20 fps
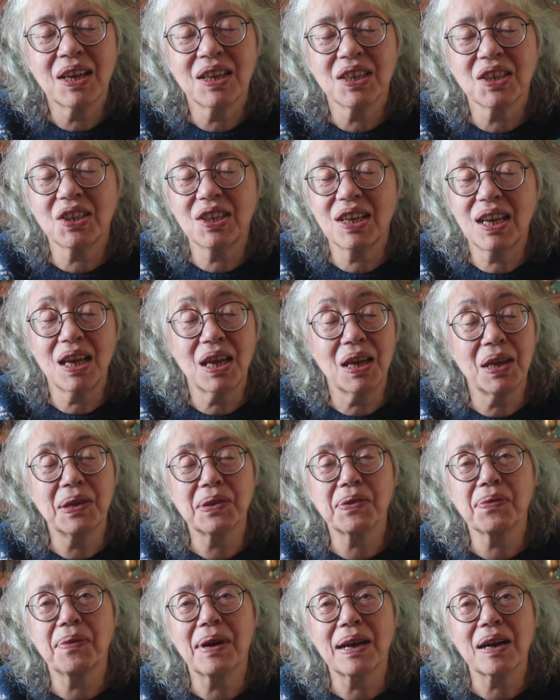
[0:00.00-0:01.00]
She
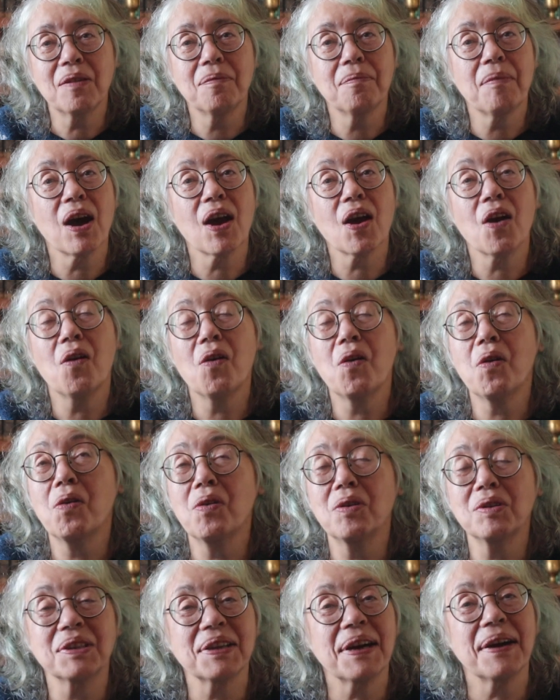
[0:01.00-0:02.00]
is one of my
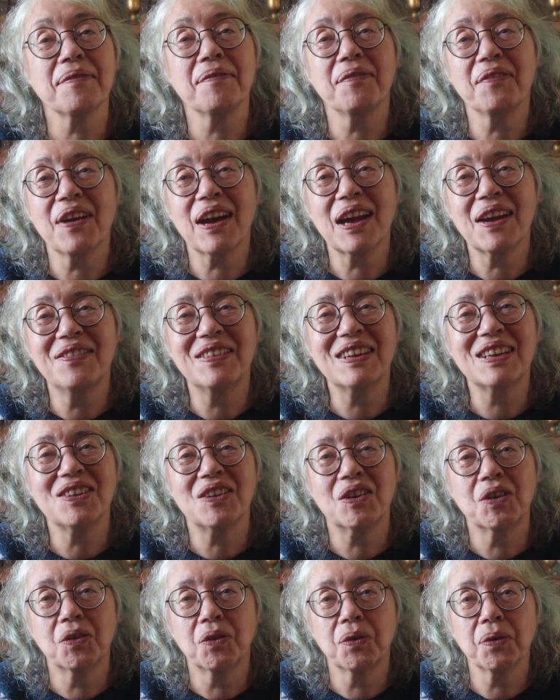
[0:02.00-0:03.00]
all-time favorite
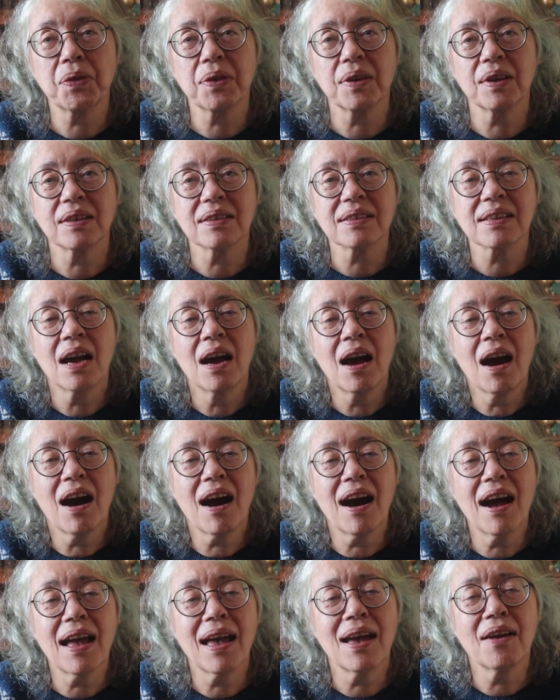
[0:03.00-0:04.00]
authors.
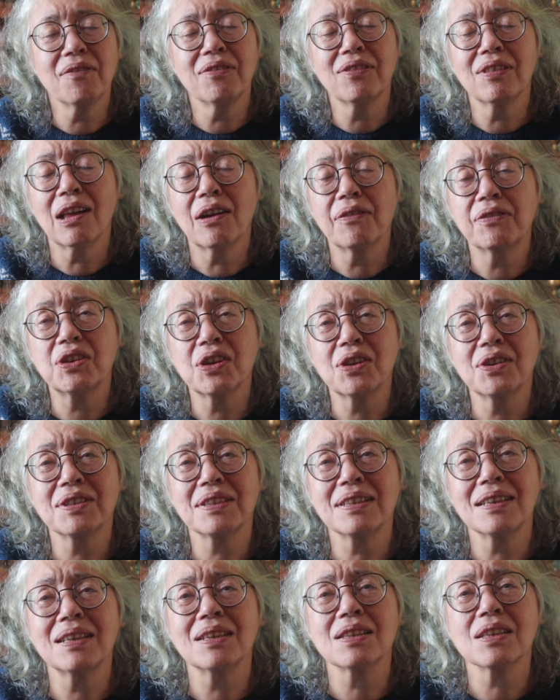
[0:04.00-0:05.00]
I have loved her
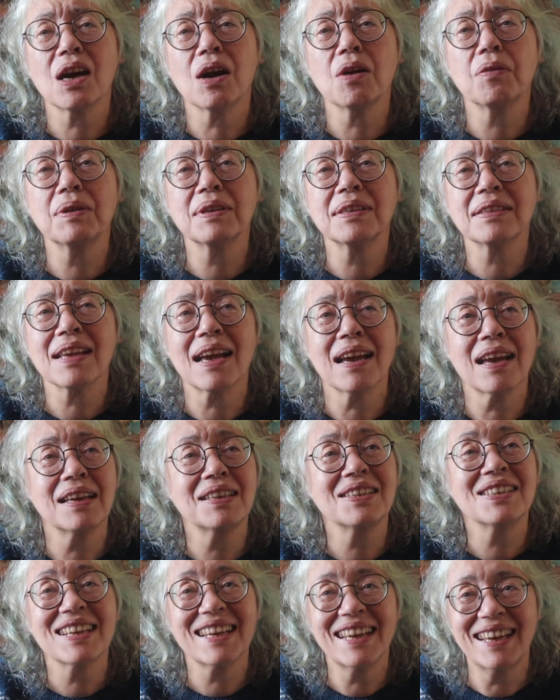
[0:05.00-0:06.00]
since I was a
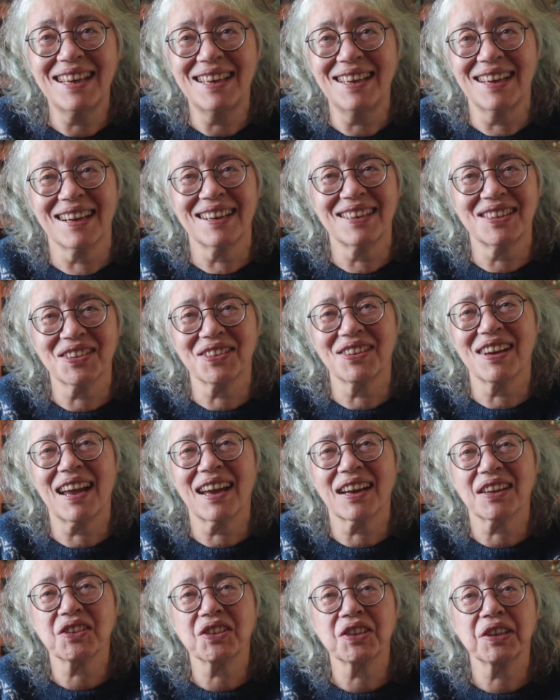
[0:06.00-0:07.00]
teenager,
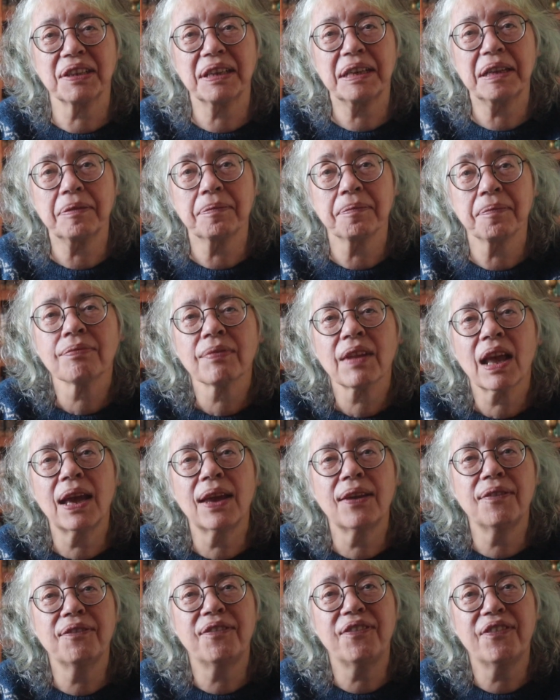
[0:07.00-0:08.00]
actually.
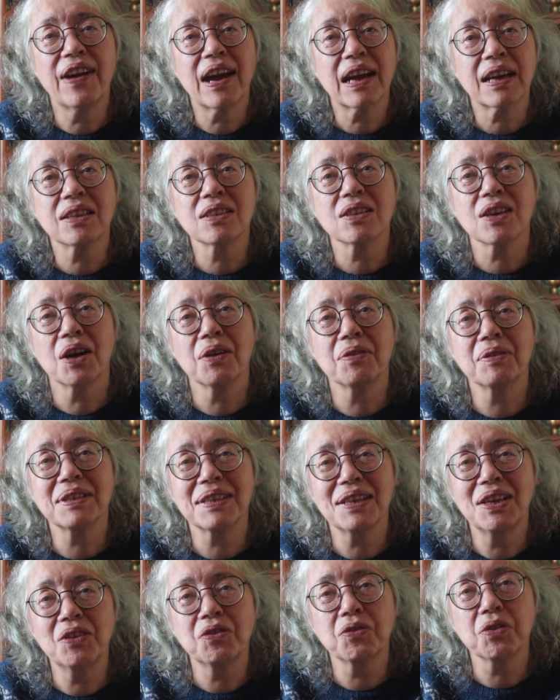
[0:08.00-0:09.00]
In fact, I
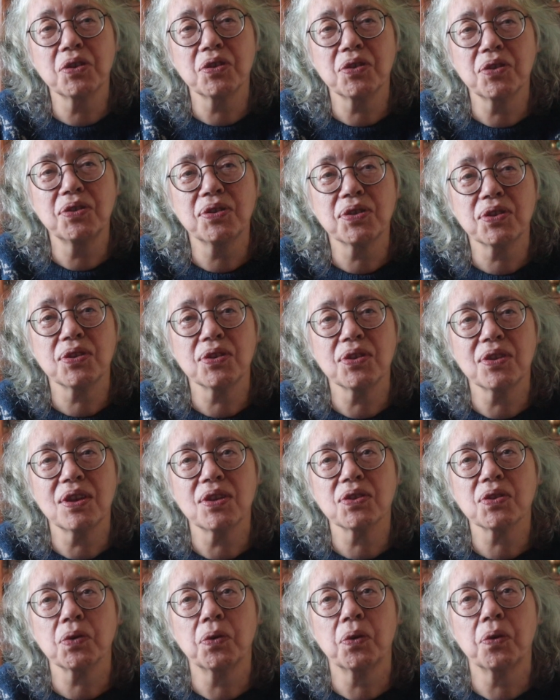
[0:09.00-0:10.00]
was introduced to
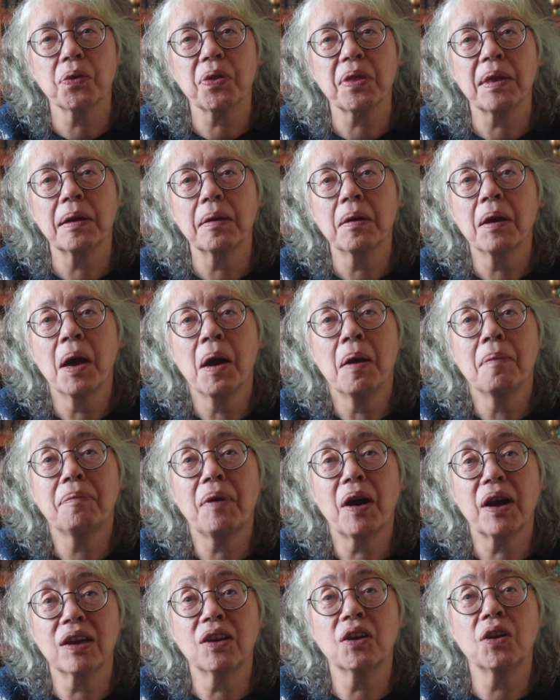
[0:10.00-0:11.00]
this author
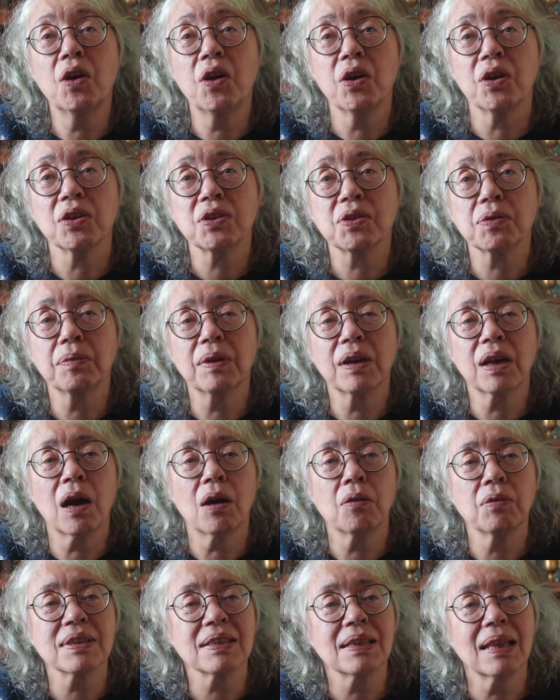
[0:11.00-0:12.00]
by a nurse when
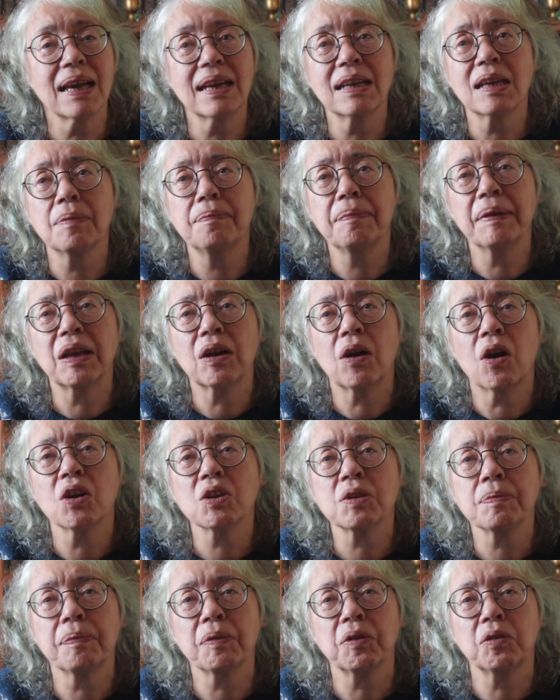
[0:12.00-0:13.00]
I was laid up in
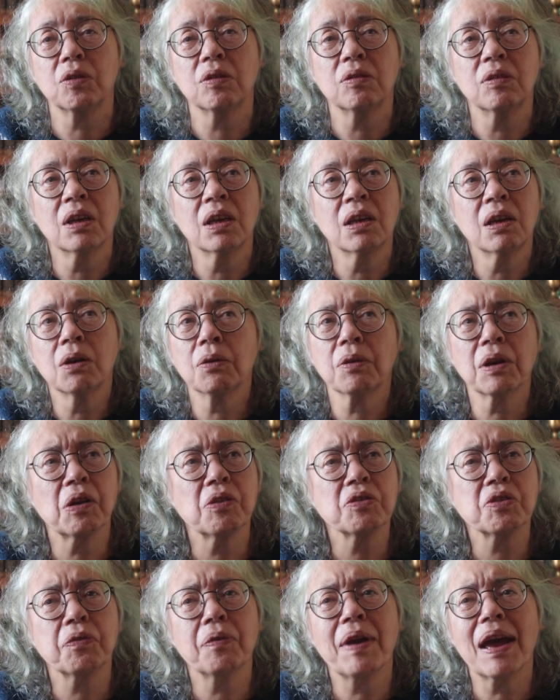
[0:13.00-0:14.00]
hospital when I
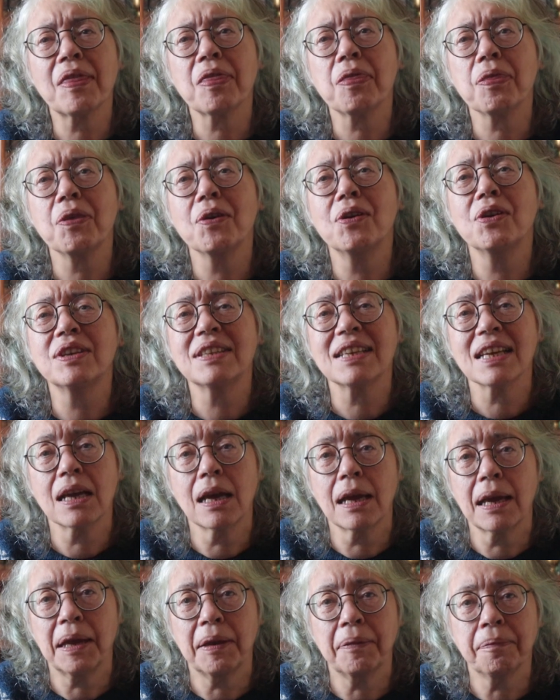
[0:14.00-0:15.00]
was around
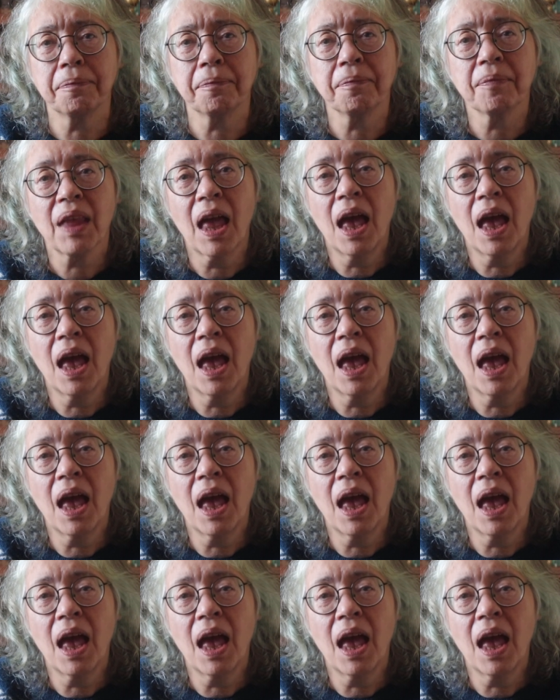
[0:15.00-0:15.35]
13.